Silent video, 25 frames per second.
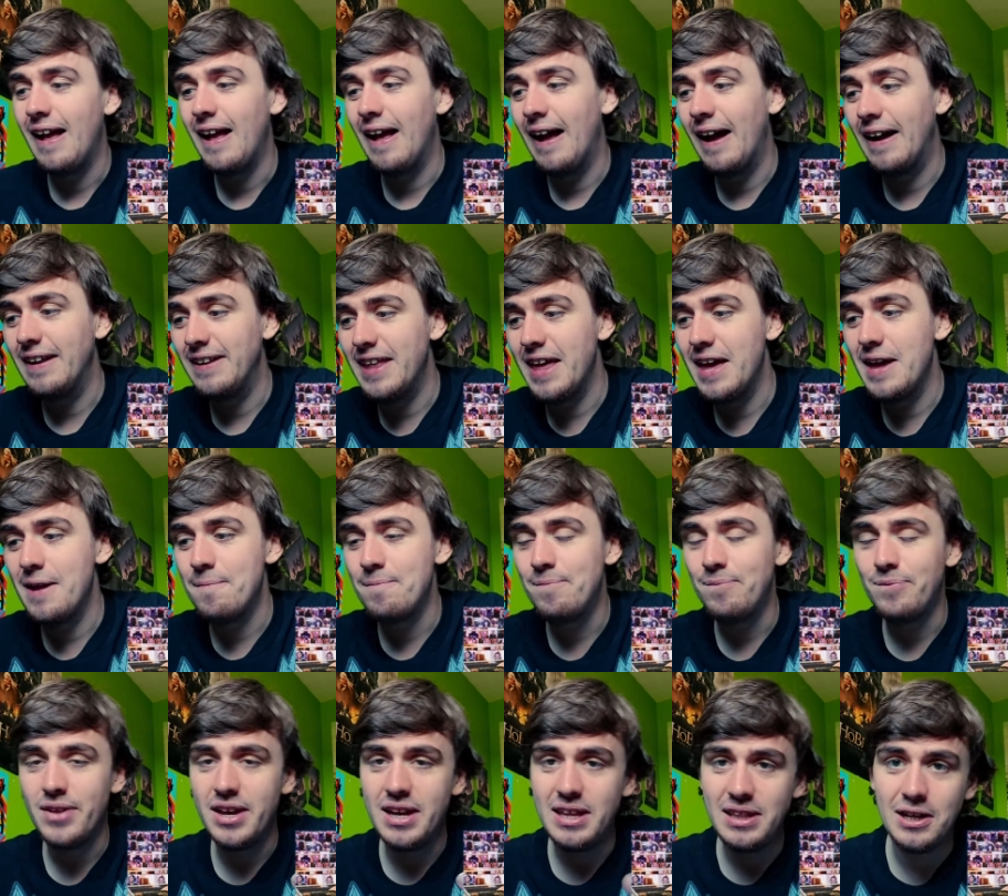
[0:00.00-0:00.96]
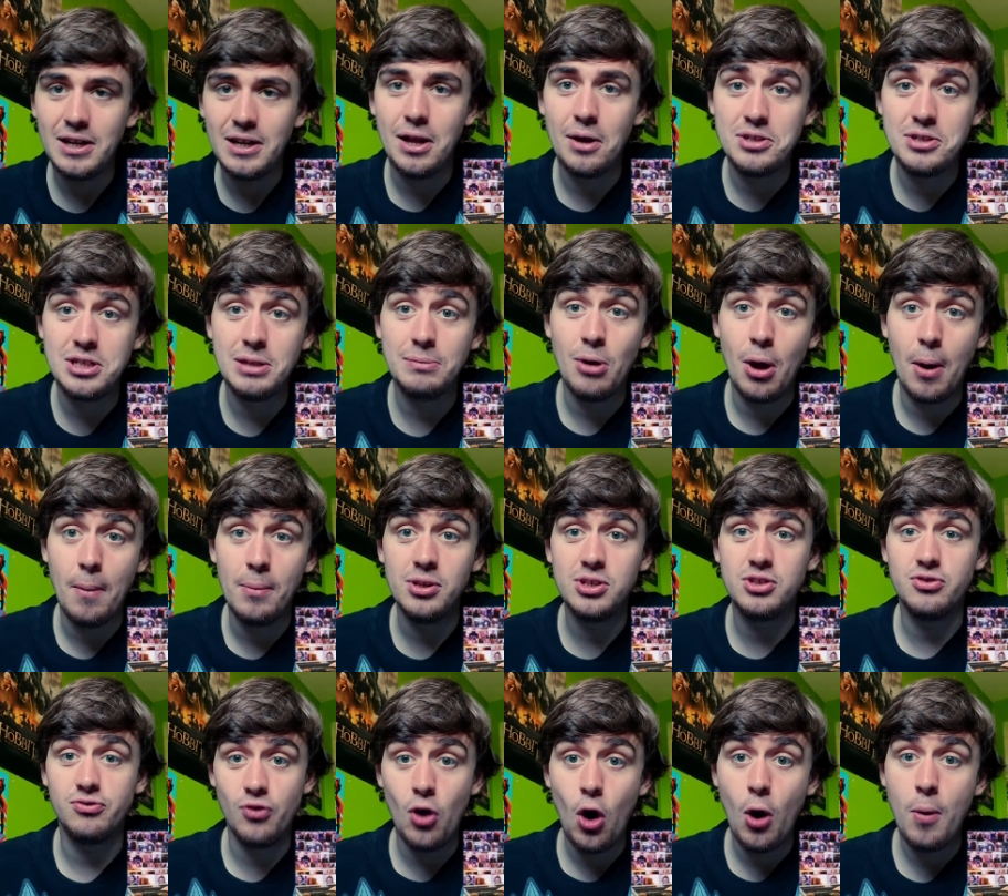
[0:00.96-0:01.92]
And then in the closing
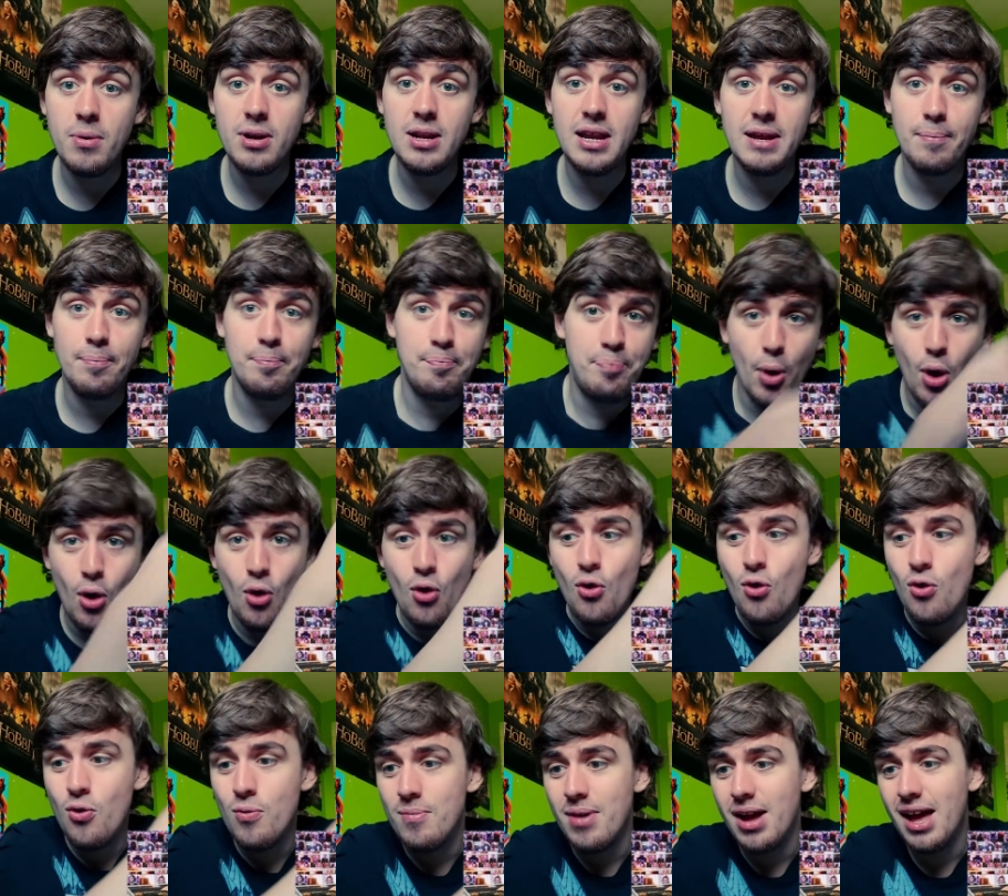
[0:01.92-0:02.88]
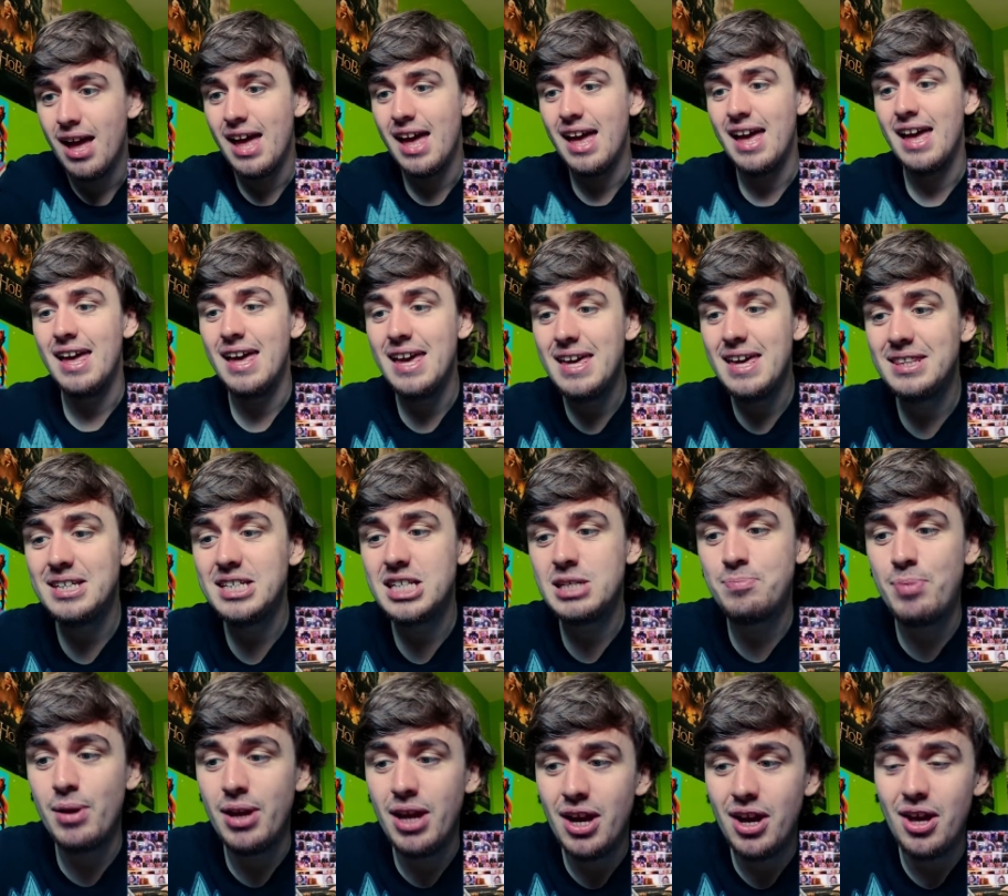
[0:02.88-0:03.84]
moments, Roman, boom, hit the
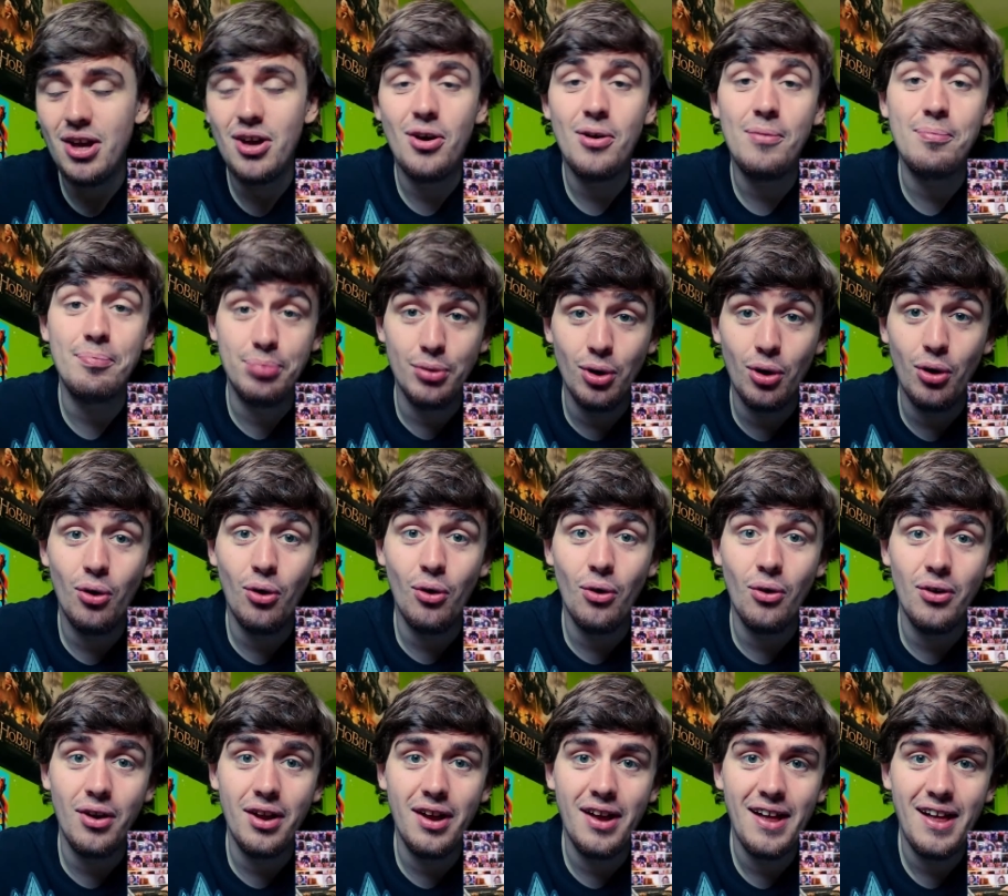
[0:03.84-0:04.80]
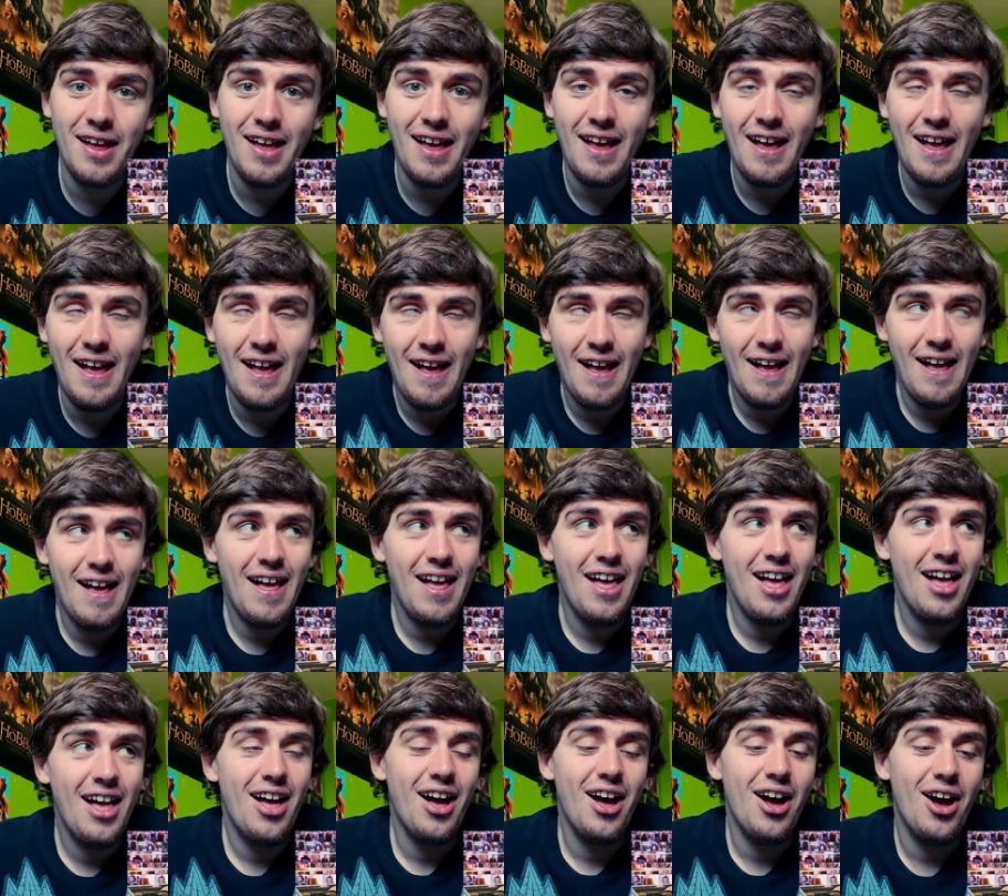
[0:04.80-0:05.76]
spear on Braun.
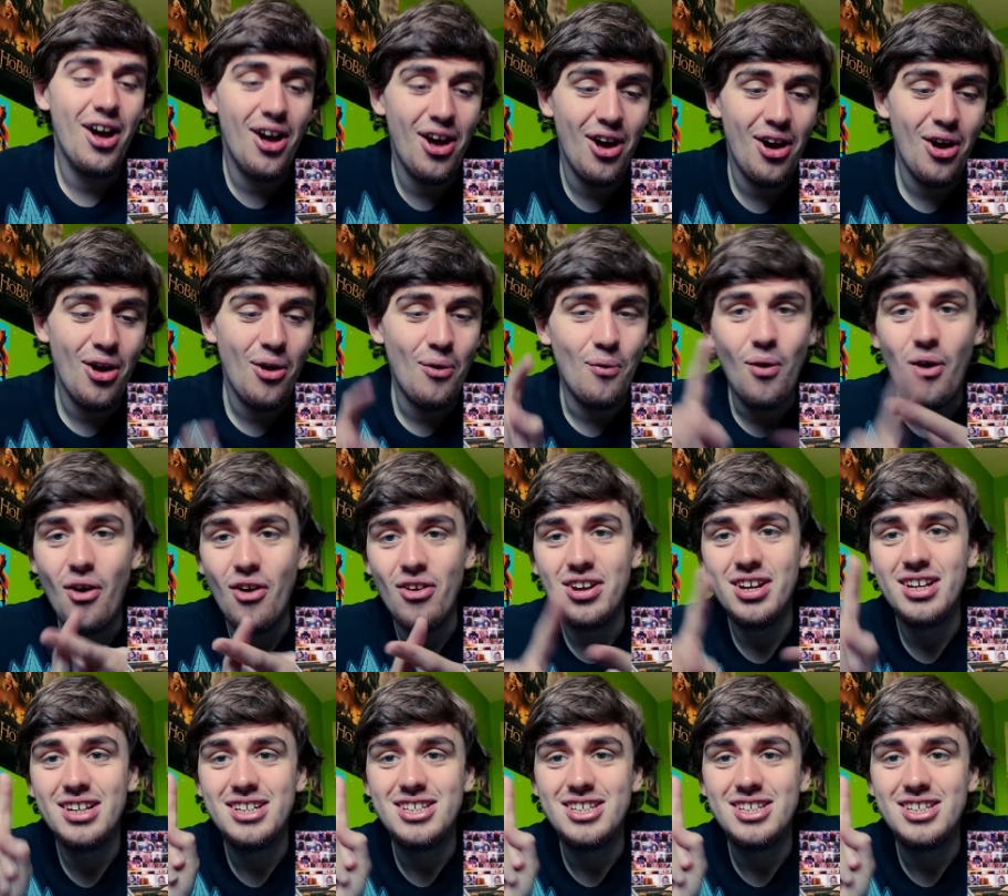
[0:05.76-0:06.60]
1,